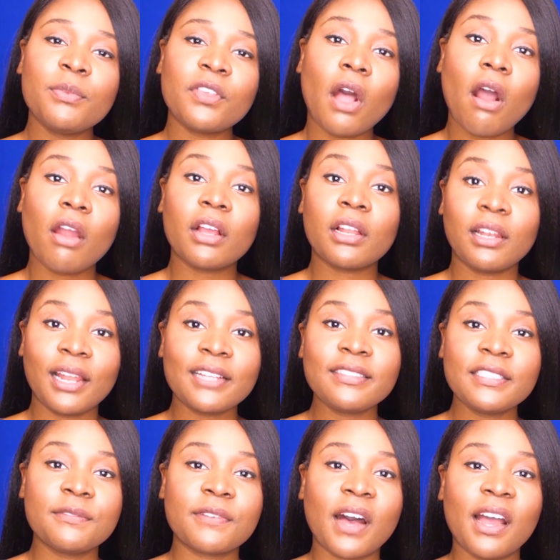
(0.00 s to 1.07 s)
verbs are
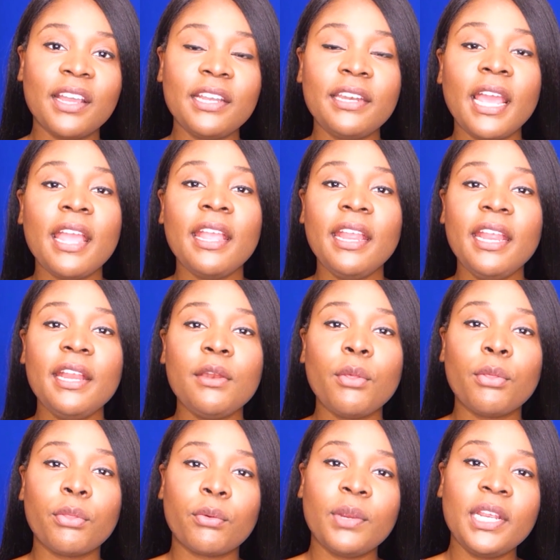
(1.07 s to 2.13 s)
classified
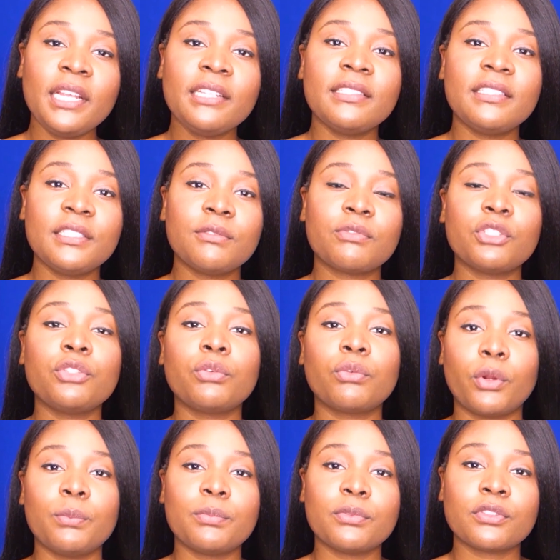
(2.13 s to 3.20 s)
in 3
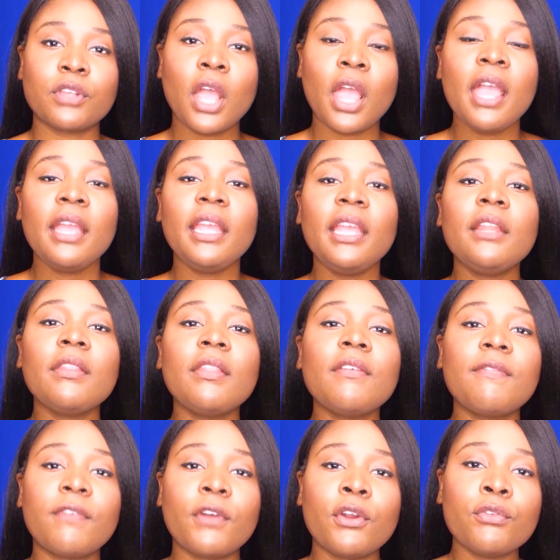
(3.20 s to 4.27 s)
different groups.
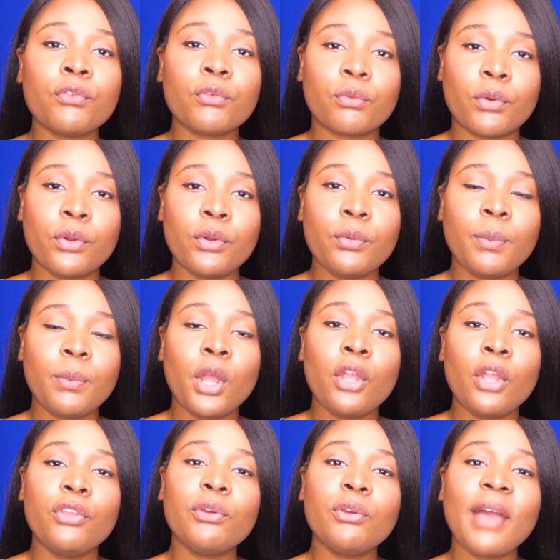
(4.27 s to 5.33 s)
In the first
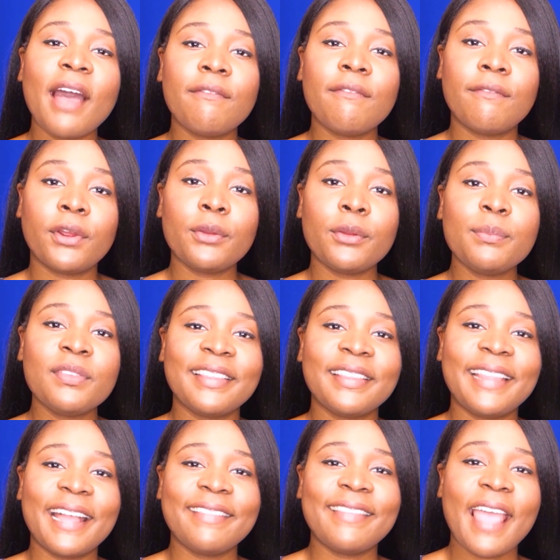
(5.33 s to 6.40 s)
group, you have
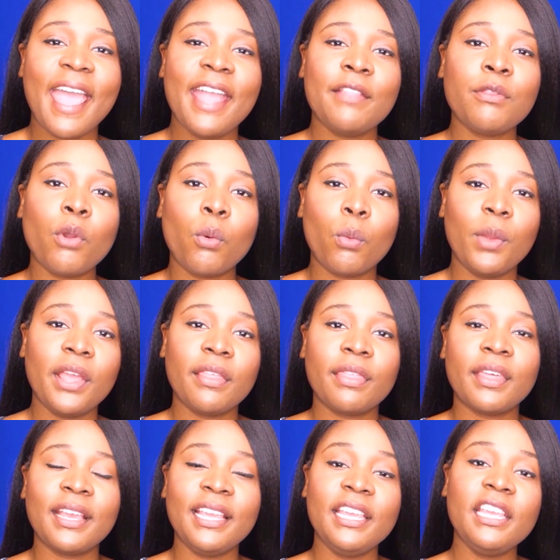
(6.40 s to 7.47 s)
verbs that end
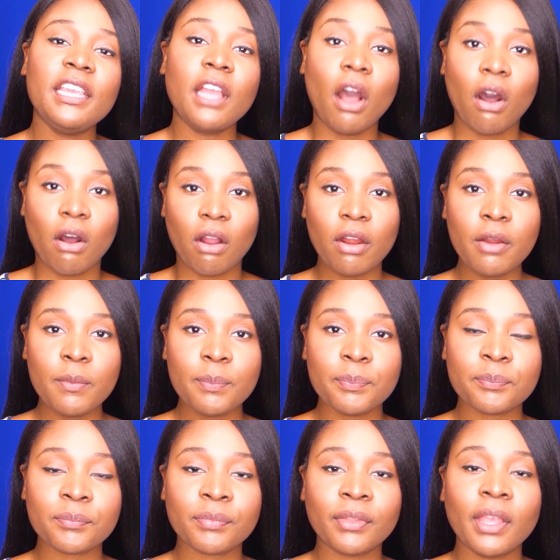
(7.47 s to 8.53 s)
with
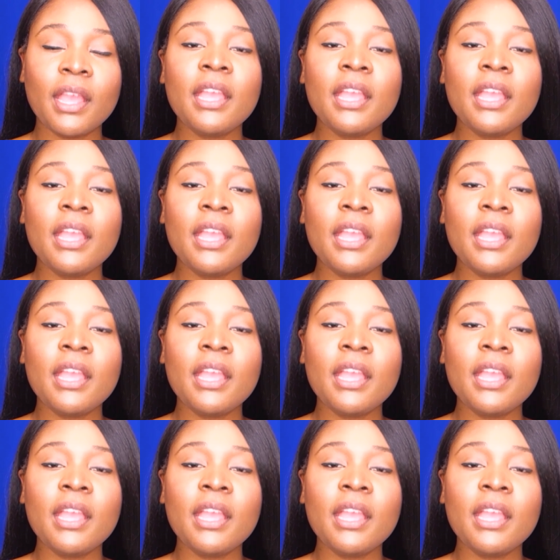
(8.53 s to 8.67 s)
ER.